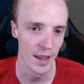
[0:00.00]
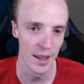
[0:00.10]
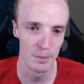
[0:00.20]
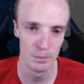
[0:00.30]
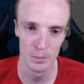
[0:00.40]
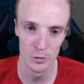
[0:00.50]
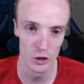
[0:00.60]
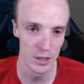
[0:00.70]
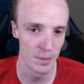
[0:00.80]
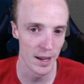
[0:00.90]
that
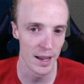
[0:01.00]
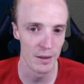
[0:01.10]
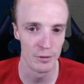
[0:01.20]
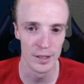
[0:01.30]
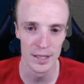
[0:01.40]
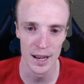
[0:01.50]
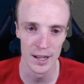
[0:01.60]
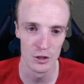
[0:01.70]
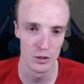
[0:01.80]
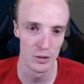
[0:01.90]
just about every
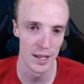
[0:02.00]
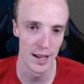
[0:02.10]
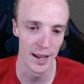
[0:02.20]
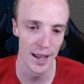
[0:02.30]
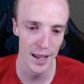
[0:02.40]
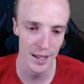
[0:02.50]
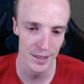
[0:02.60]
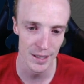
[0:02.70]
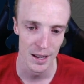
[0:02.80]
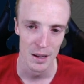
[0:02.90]
stage 2 deck
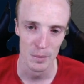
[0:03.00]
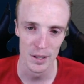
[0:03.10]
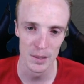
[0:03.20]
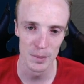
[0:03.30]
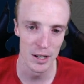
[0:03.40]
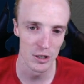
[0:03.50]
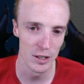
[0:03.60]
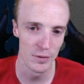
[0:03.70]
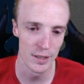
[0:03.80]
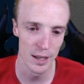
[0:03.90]
has, but
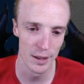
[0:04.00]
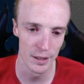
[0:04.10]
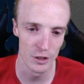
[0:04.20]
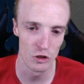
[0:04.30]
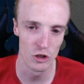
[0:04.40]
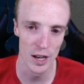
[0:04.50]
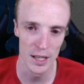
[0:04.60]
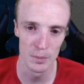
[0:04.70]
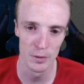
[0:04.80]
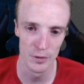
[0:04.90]
especially for something that's
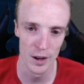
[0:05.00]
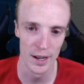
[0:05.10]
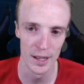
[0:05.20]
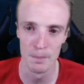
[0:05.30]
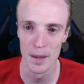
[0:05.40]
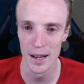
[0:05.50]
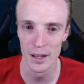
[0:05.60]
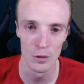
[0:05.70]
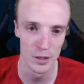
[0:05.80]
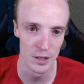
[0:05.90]
just providing a
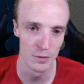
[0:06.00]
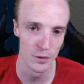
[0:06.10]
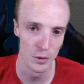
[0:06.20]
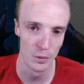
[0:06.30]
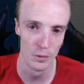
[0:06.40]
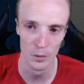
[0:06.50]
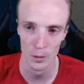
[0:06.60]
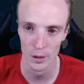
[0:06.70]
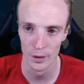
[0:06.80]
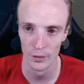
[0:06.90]
medic onto the field
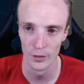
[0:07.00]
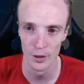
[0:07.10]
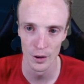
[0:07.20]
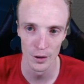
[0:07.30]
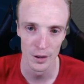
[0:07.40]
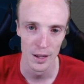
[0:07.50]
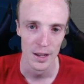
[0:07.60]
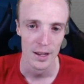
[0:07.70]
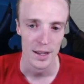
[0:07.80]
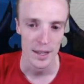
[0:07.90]
for us. So
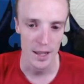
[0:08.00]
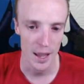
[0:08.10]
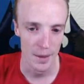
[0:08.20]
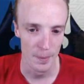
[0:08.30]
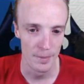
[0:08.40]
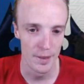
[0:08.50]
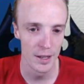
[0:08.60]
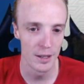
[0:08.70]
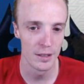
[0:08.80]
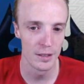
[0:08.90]
yeah,
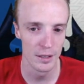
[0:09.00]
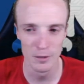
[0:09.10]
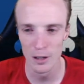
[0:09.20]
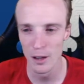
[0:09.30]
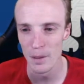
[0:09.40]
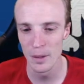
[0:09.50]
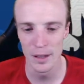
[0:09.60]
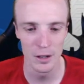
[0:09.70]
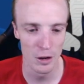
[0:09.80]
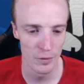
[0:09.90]
the
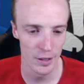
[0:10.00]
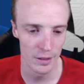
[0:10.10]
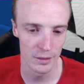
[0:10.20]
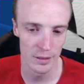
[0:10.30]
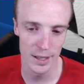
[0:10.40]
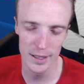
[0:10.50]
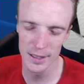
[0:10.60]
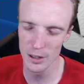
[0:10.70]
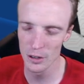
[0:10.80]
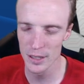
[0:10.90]
reliability of it,
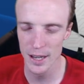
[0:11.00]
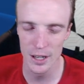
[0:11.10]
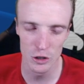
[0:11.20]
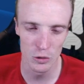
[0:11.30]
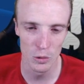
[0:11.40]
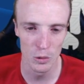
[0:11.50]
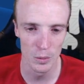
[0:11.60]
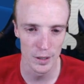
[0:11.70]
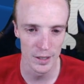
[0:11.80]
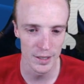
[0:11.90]
it's got stage 2
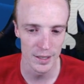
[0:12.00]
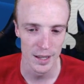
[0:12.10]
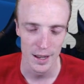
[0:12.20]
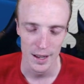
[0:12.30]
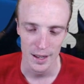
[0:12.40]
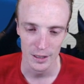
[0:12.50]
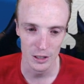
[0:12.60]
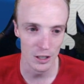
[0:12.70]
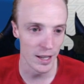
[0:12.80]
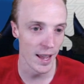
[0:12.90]
awkwardness.
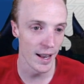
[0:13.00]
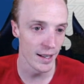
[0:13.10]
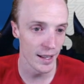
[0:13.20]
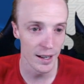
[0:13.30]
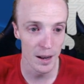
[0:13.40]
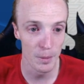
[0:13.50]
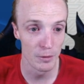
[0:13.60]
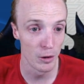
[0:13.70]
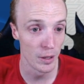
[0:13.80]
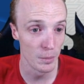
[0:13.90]
You can get it up
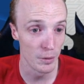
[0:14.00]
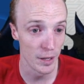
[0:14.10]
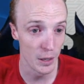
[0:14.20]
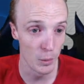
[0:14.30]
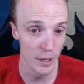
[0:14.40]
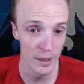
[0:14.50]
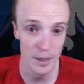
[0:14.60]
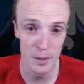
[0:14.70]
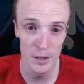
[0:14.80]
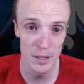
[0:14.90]
and rolling pretty
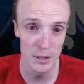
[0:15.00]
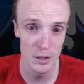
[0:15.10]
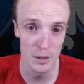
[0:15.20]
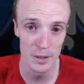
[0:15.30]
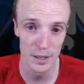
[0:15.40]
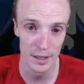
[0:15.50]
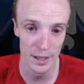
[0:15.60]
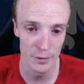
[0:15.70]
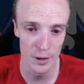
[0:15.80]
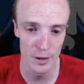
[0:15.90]
quickly most of the time with the
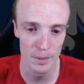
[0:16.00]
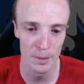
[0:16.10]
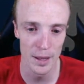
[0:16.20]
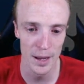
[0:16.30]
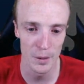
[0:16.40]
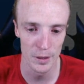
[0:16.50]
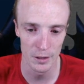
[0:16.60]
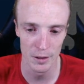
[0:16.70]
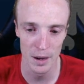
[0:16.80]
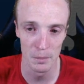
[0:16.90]
Leafeon at play with
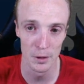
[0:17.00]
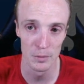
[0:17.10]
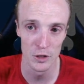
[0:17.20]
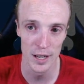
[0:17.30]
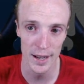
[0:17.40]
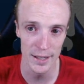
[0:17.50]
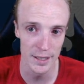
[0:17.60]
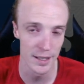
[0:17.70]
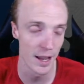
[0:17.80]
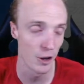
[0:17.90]
the Granbloom GX,
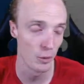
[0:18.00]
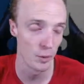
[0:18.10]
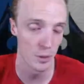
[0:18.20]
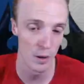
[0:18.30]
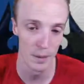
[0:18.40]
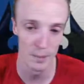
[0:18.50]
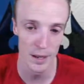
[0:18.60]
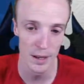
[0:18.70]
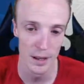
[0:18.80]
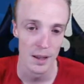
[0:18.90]
so that helps quite a
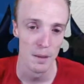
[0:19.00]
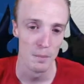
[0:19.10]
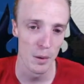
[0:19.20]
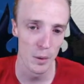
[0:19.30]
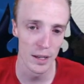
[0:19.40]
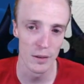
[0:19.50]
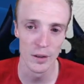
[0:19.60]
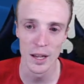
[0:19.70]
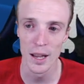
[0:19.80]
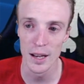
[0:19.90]
bit, but we're
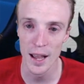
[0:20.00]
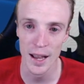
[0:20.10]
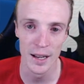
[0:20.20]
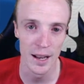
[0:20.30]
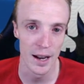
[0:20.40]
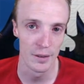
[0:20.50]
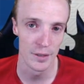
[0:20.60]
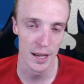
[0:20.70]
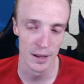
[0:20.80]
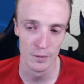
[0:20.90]
giving it an 8 out
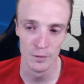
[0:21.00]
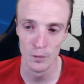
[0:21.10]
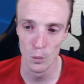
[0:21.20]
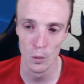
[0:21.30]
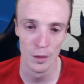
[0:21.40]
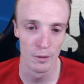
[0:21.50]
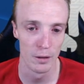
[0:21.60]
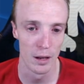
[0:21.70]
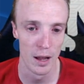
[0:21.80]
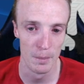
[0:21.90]
of 10 for the
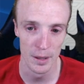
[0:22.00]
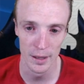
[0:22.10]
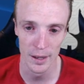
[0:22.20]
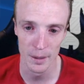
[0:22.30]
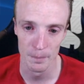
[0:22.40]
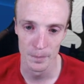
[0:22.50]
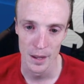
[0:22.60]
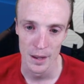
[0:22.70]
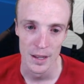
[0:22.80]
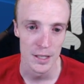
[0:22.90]
reliability.
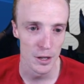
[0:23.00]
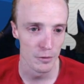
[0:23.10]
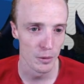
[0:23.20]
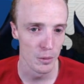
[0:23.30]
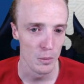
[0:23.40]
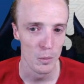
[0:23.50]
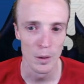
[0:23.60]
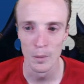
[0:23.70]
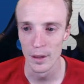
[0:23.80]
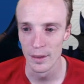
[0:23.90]
So overall,
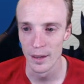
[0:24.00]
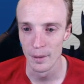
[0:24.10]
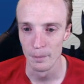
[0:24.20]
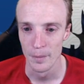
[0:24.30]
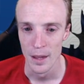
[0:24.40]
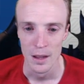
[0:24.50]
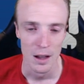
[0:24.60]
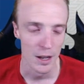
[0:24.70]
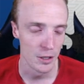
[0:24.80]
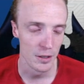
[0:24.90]
what do I think?
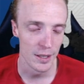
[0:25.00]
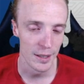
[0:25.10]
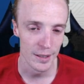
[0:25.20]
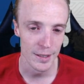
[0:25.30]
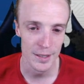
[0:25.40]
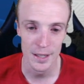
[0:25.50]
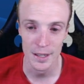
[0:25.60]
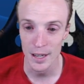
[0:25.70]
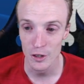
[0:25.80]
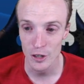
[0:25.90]
I do think this is a
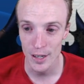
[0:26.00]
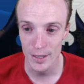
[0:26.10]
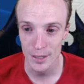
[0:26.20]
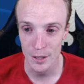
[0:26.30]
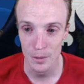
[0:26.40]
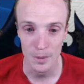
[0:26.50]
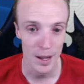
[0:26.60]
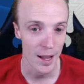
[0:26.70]
niche deck still.